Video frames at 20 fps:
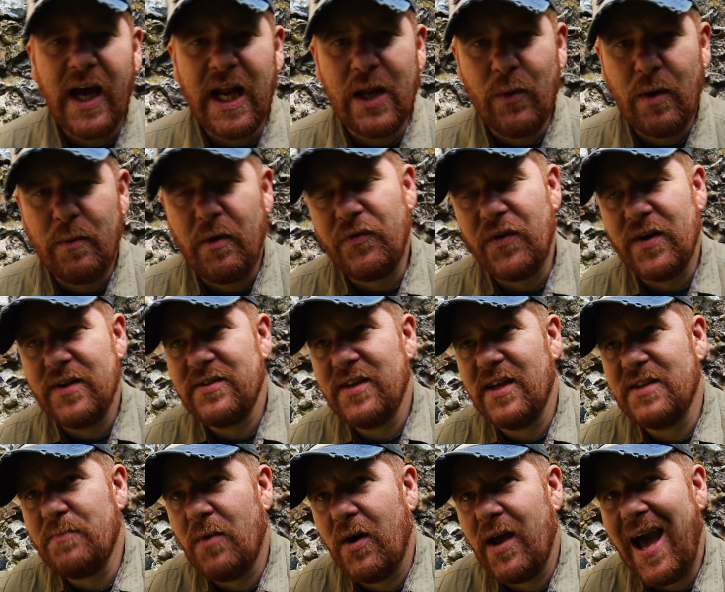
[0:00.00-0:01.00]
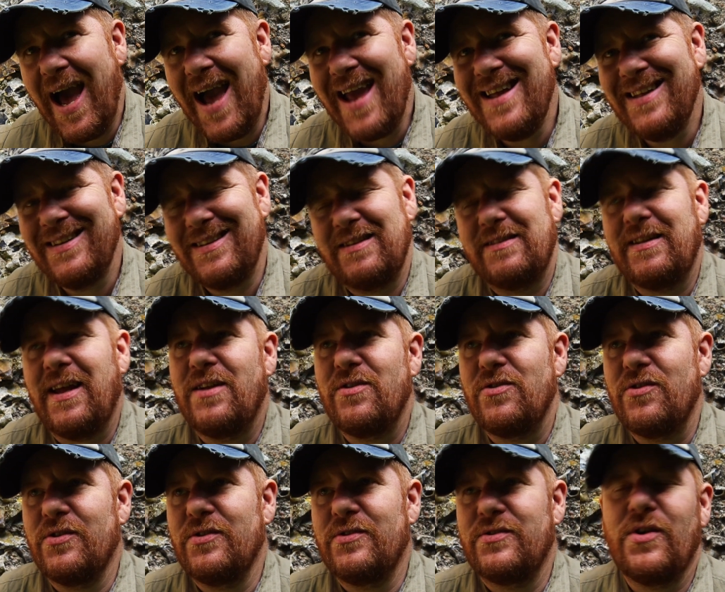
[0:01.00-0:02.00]
Anyway, my friends, there's my 8
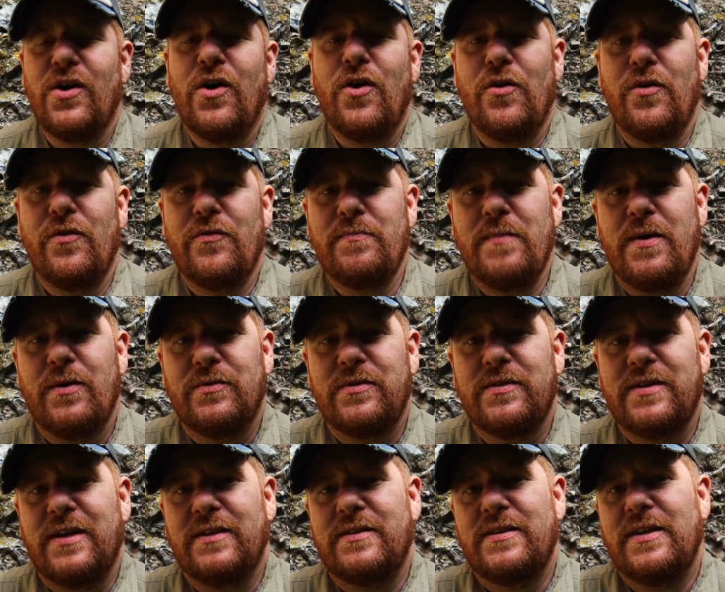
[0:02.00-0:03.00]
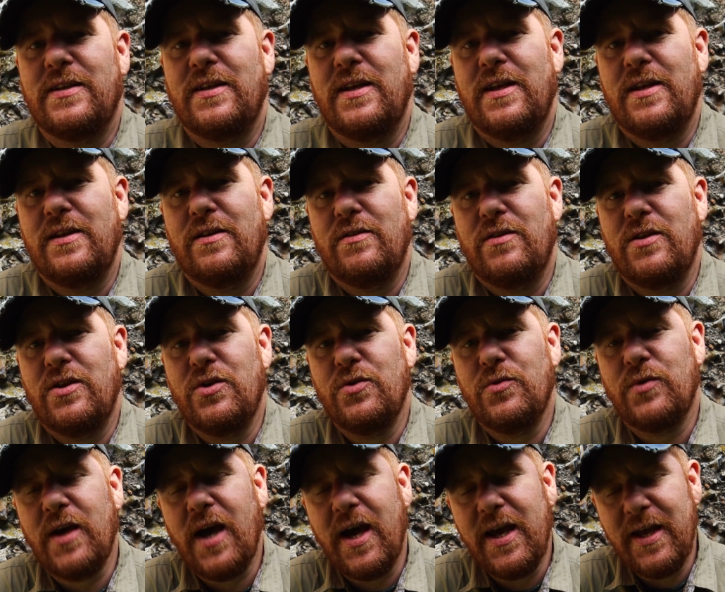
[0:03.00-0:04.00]
dangers of metal detecting in the
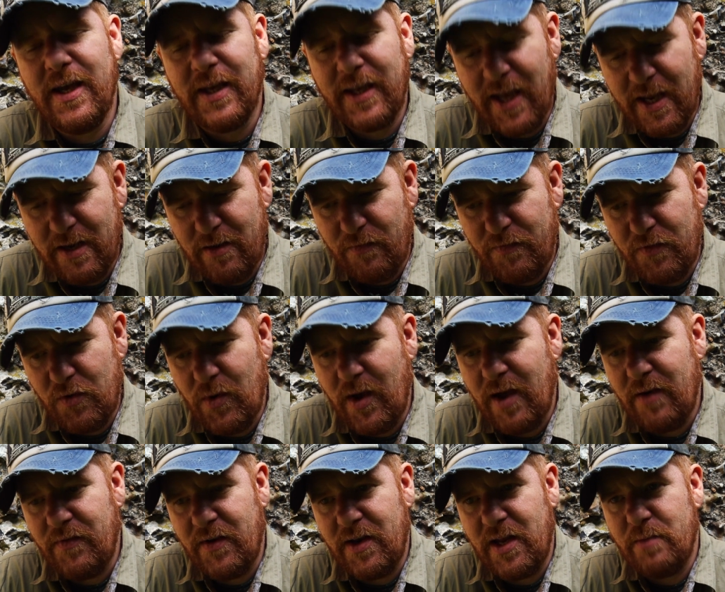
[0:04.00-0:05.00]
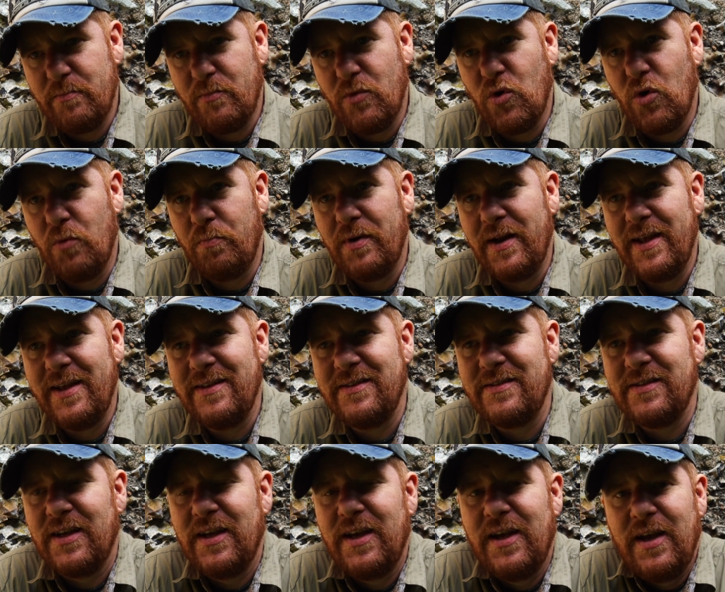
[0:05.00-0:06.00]
UK. Again, if you have any more,
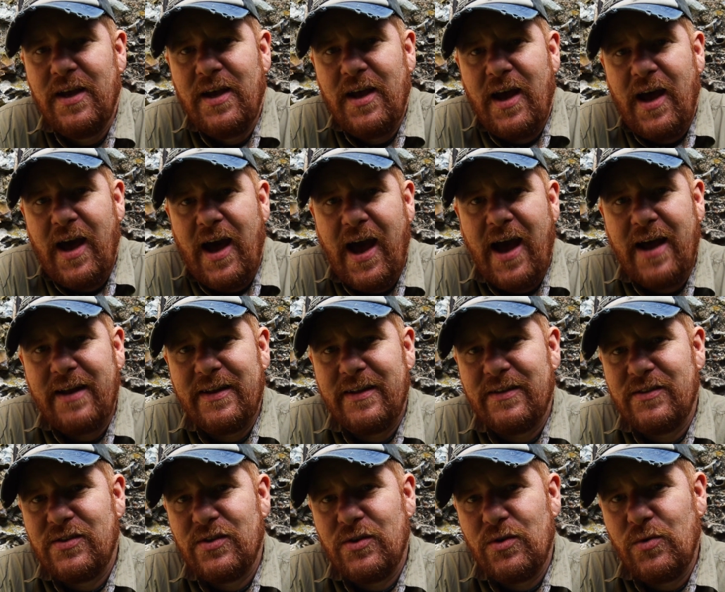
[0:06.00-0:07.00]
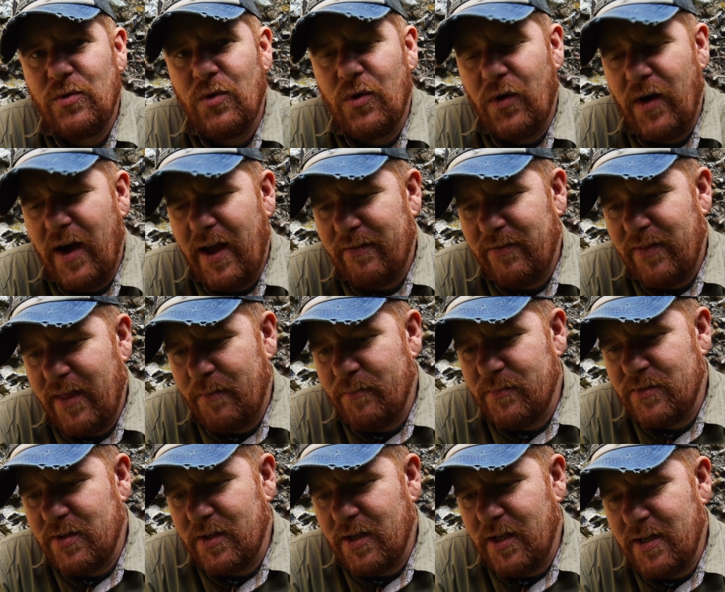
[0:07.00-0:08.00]
please add them
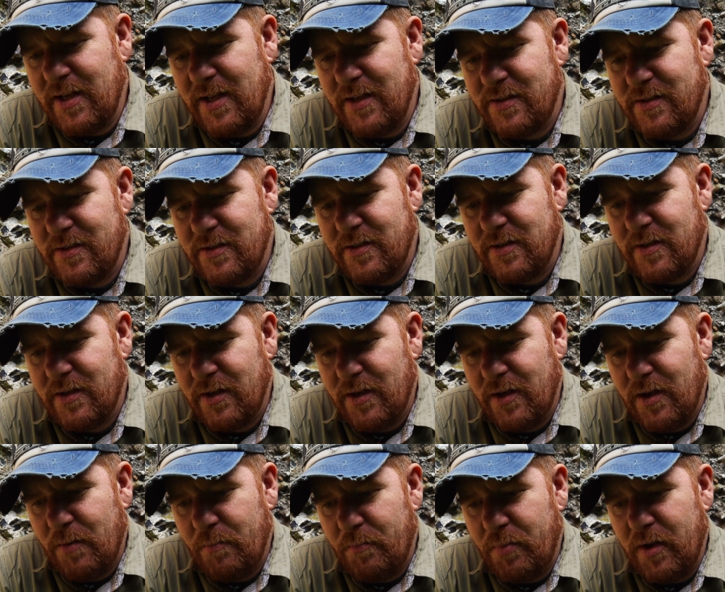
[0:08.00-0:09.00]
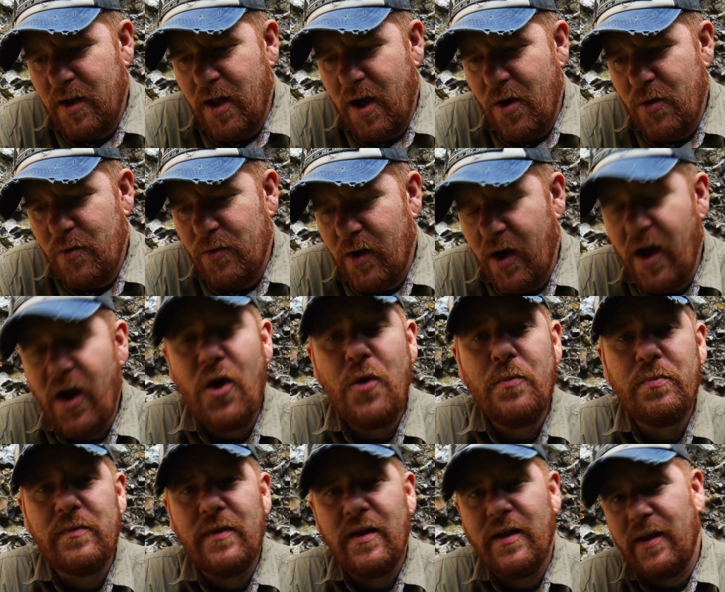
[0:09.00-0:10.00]
to the list below. I
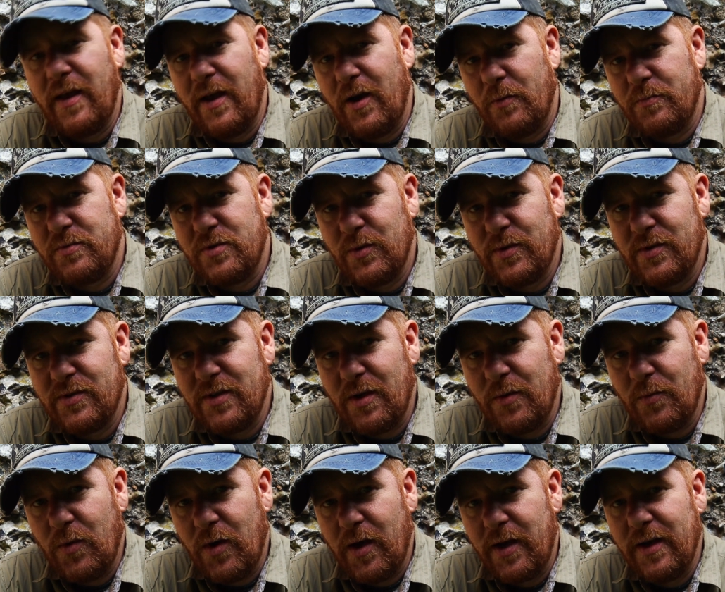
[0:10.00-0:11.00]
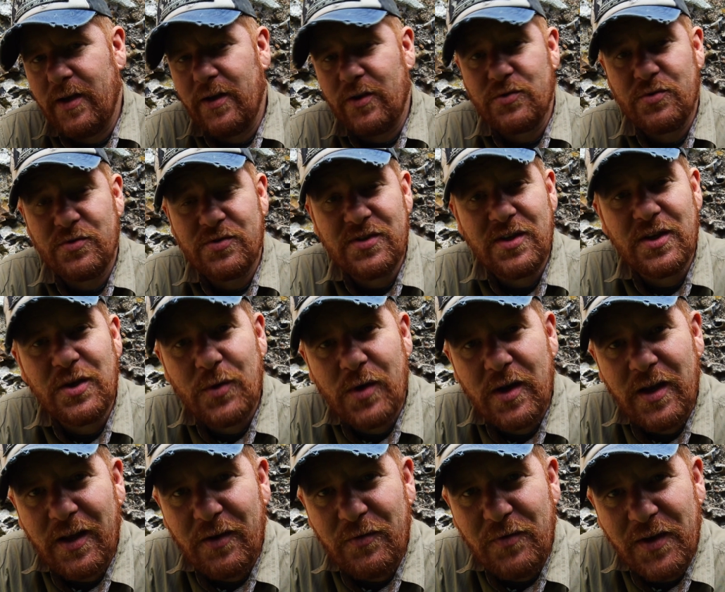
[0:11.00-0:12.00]
hope it helped you in some way, and I shall see you in
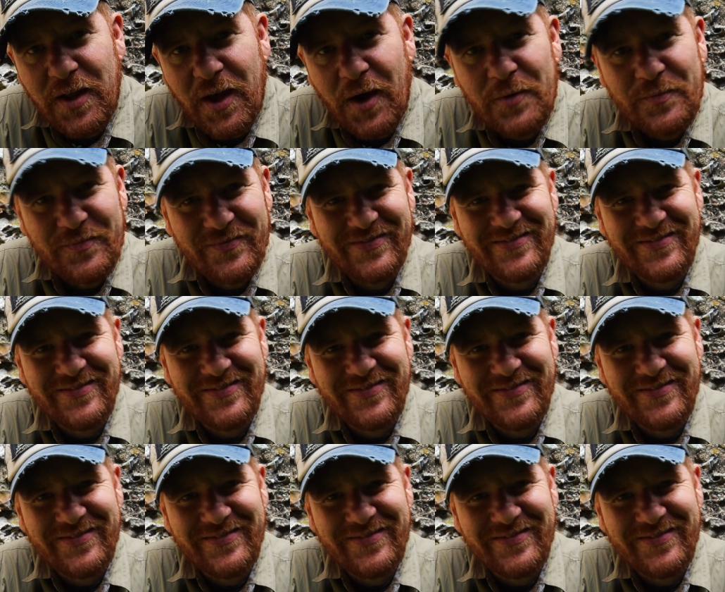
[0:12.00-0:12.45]
the next video.